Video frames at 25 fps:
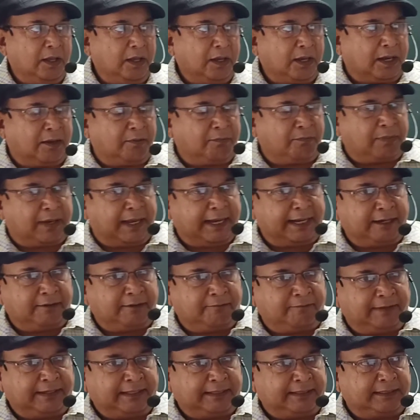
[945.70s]

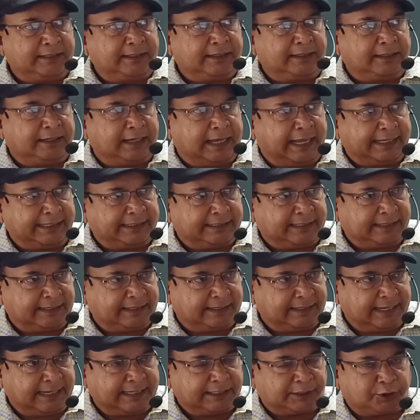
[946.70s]
combined with
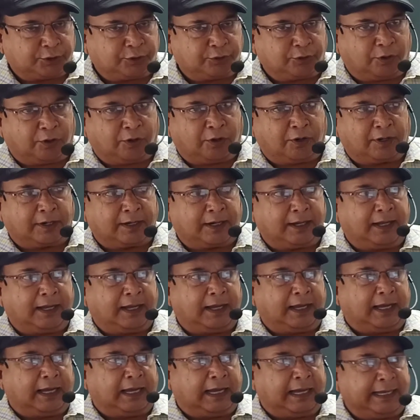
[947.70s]
neither dash nor,
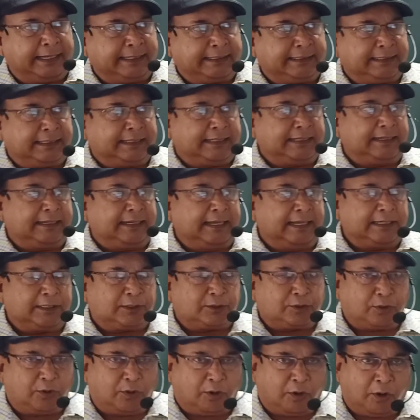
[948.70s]
either
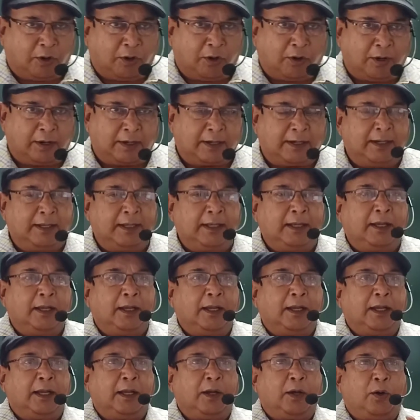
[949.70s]
dash or,
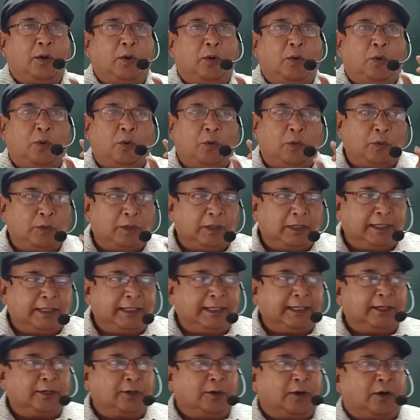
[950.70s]

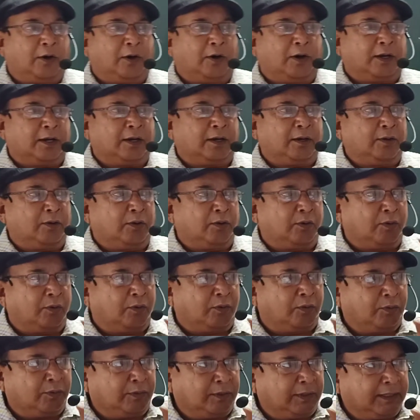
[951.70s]
only nor,
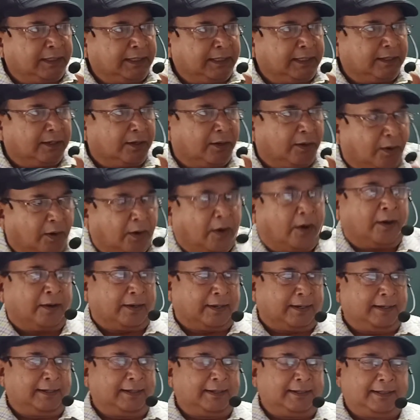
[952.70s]
only
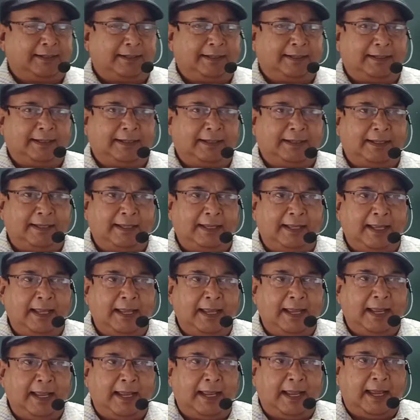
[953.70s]
or,
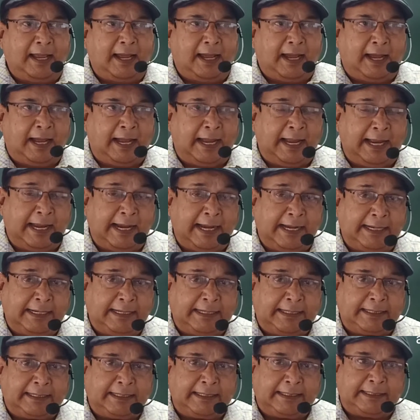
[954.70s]

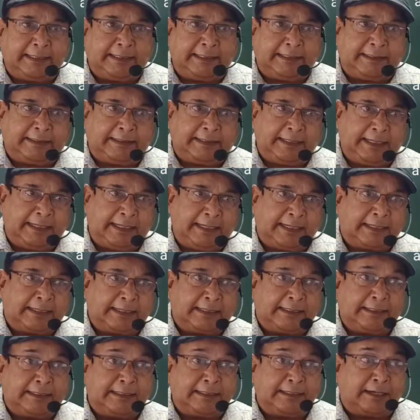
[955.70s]
and
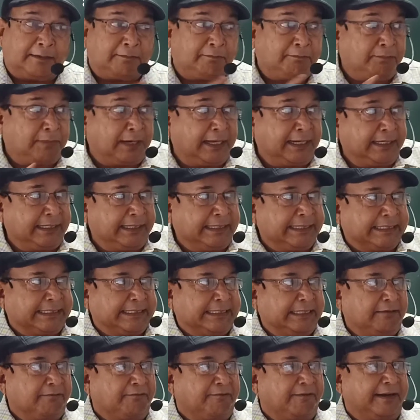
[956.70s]
their number is
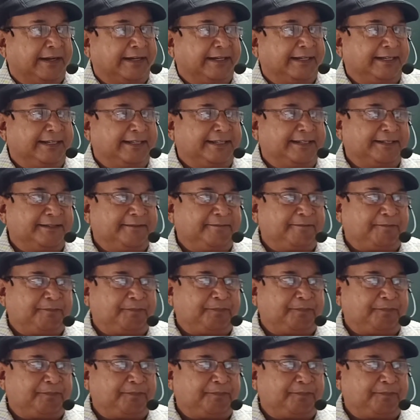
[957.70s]
different,